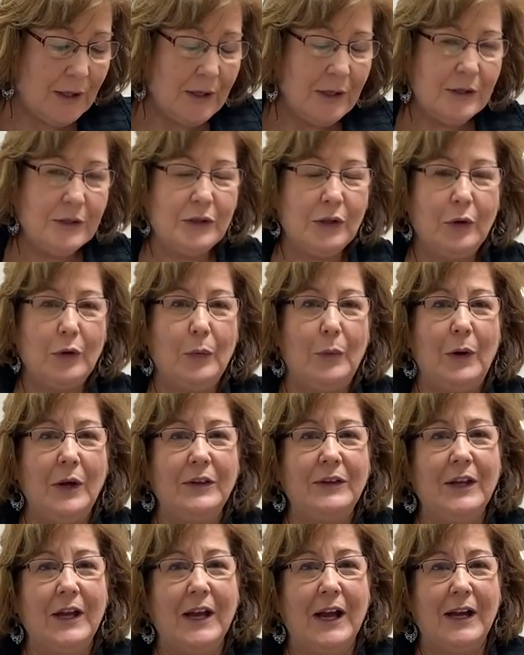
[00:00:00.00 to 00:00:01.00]
So the one
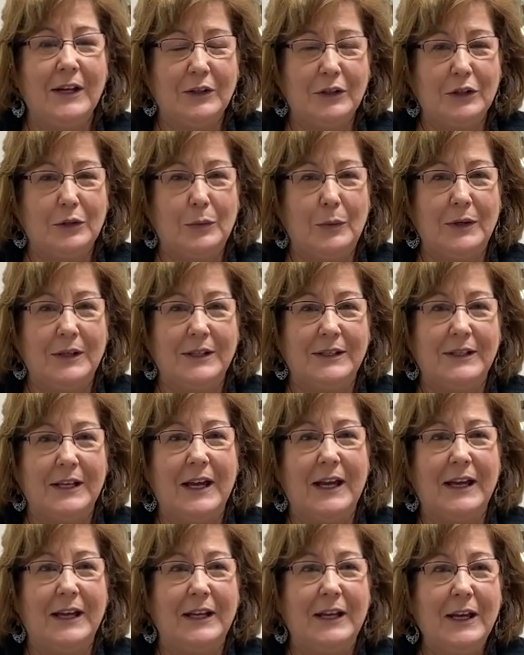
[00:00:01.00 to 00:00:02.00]
thing I just want to
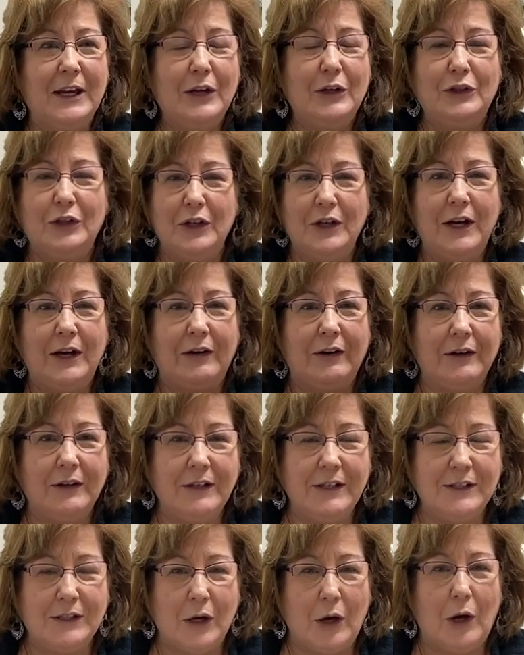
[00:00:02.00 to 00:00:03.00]
say
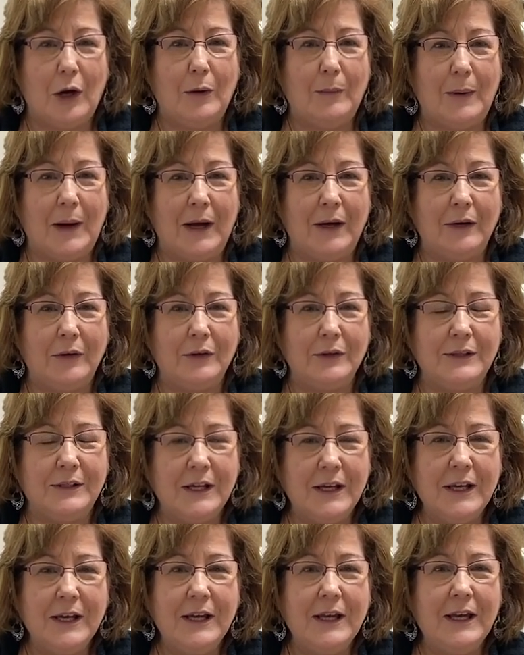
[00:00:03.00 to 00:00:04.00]
generically to all buyers
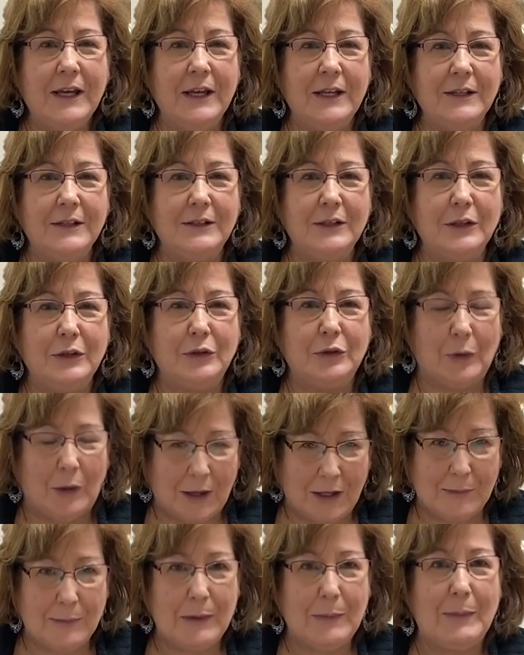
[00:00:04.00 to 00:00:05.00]
is try
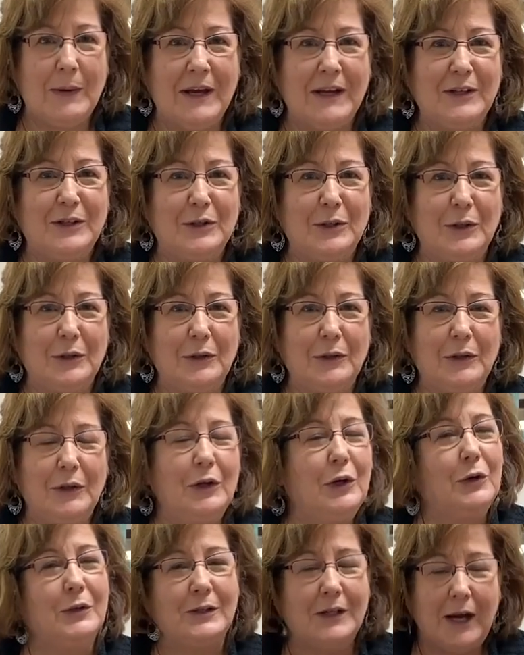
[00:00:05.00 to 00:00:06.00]
to be patient.
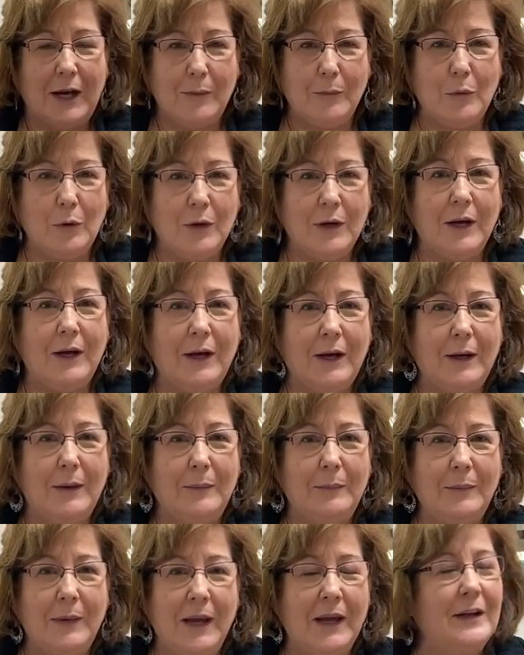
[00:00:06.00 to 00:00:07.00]
Your time will
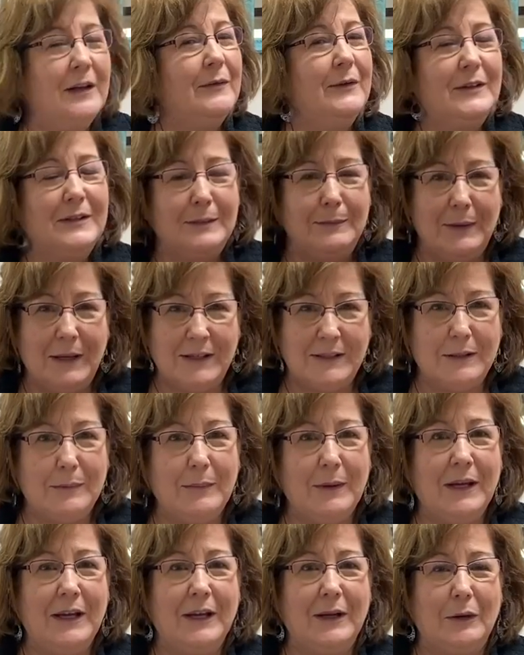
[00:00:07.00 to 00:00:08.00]
come, and if it's meant to
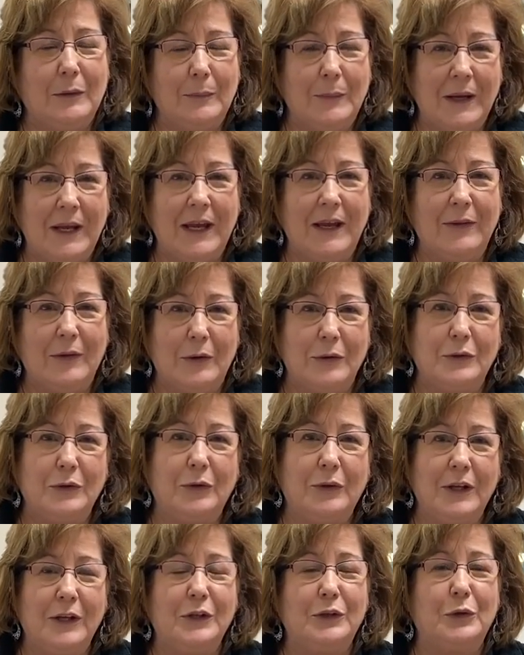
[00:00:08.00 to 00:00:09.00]
be, it'll be. Those are
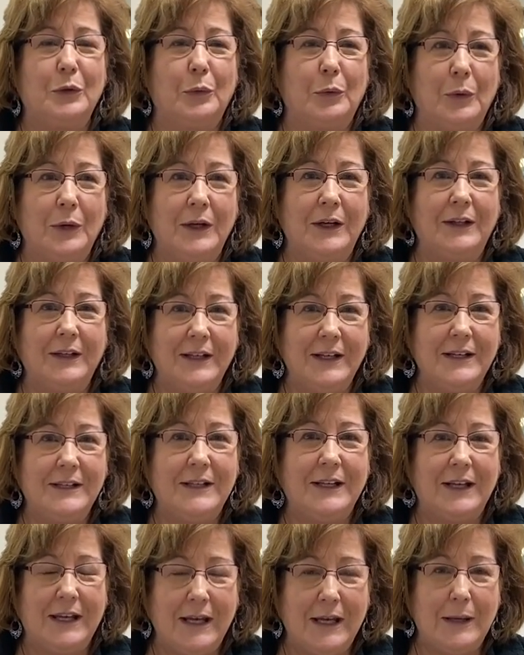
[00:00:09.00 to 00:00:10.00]
things you really need to
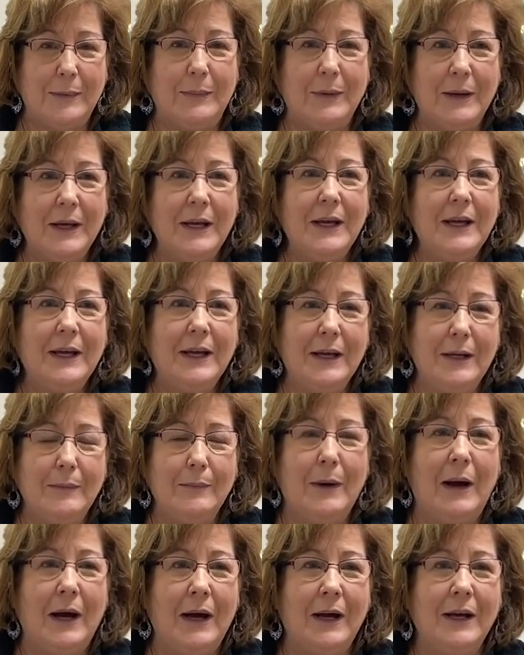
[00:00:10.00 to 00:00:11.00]
keep in
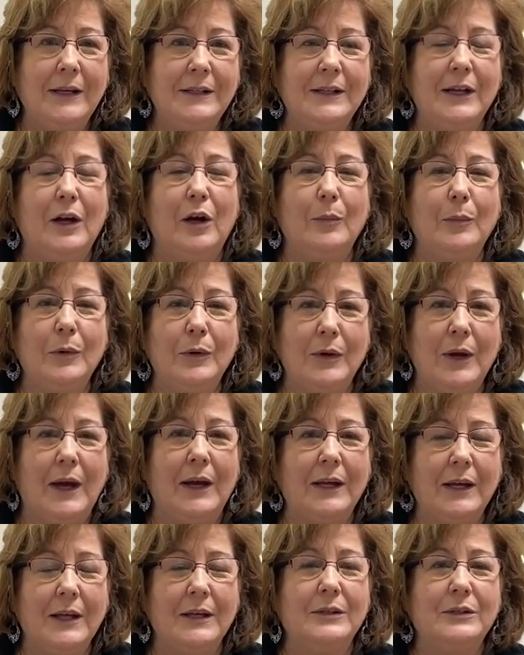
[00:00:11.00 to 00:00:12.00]
mind to help you not
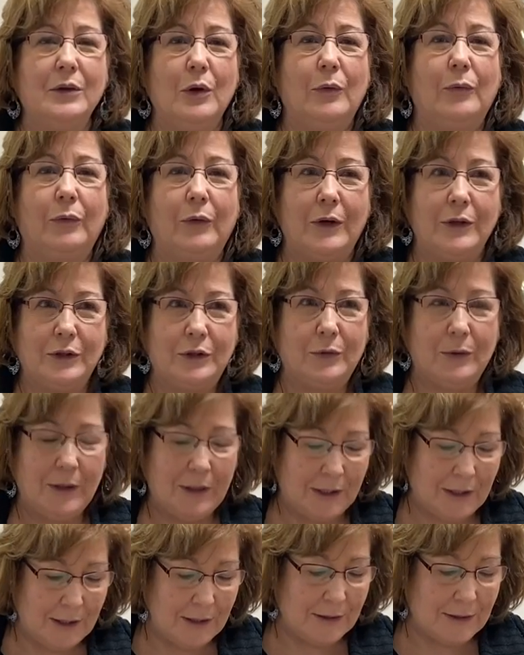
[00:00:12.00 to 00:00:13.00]
get so
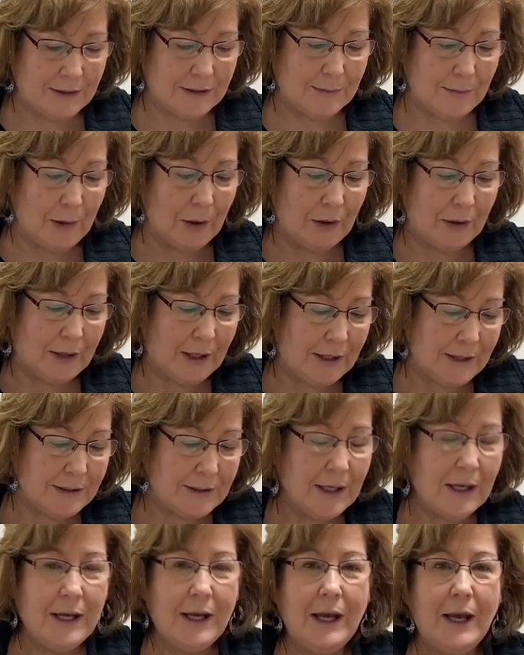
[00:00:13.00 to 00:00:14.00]
frustrated in this market.
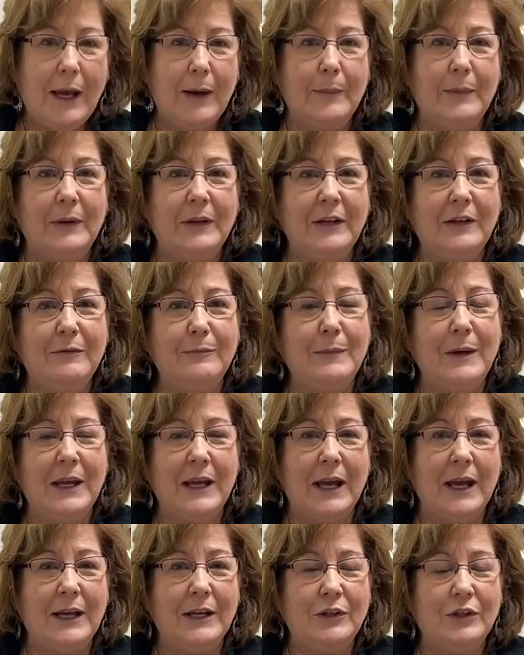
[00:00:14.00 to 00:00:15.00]
And believe me,
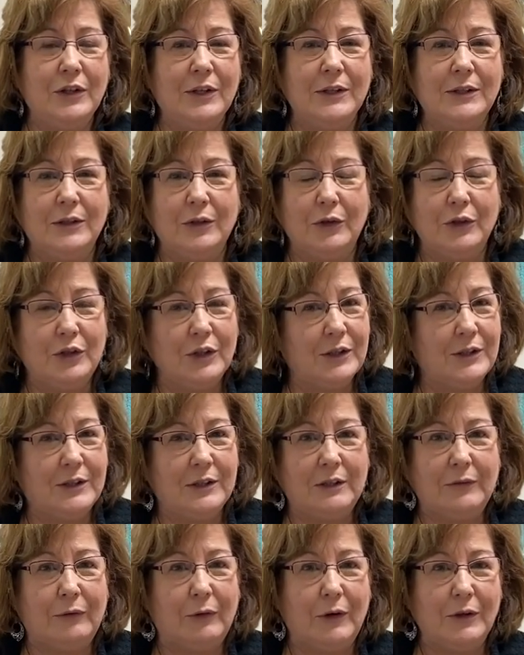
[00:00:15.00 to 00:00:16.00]
agents are just
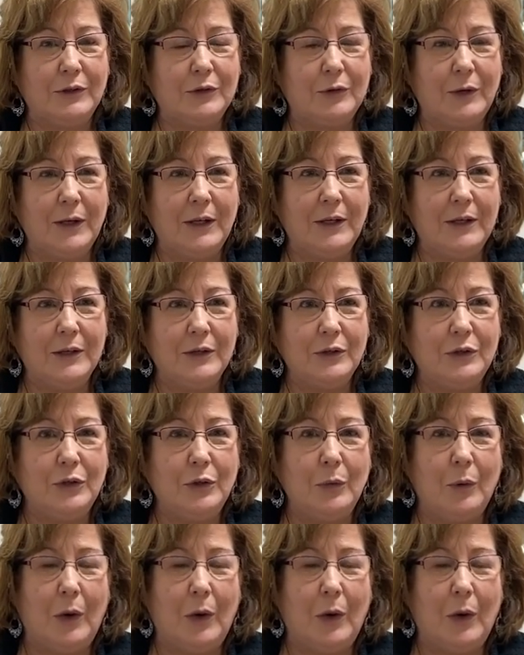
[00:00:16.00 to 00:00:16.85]
as frustrated as you